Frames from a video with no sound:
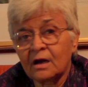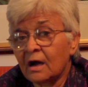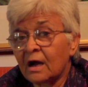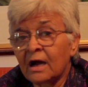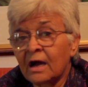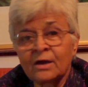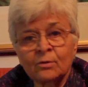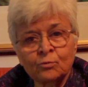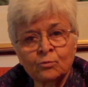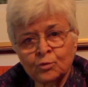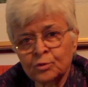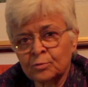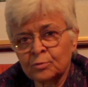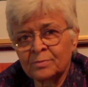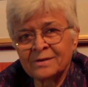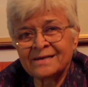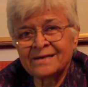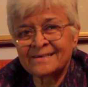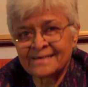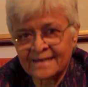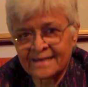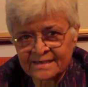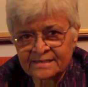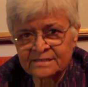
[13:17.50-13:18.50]
I would be
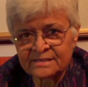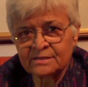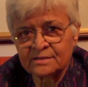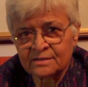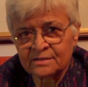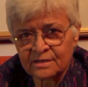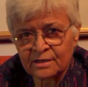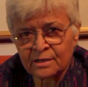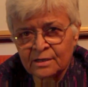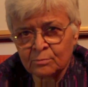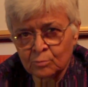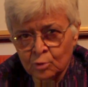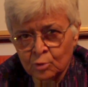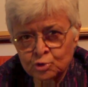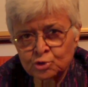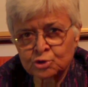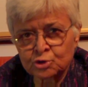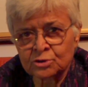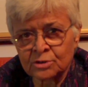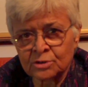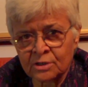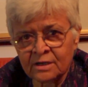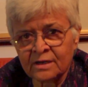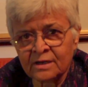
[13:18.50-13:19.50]
dead
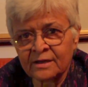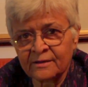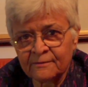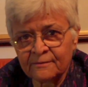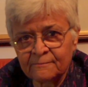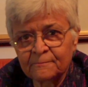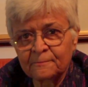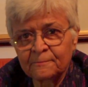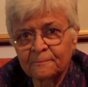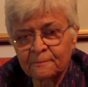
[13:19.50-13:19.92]
emotionally.